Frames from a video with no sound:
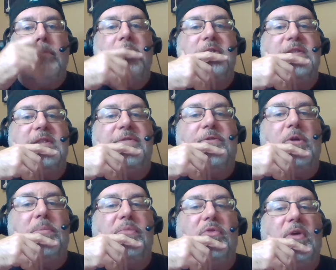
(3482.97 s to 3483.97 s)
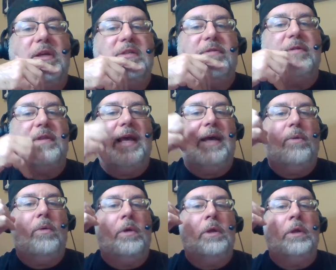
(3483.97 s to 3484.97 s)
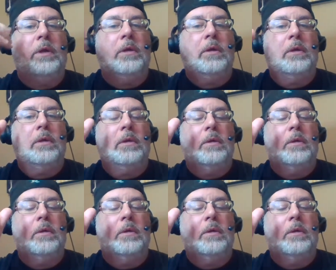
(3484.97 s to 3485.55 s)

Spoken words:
let me see for a price for that one.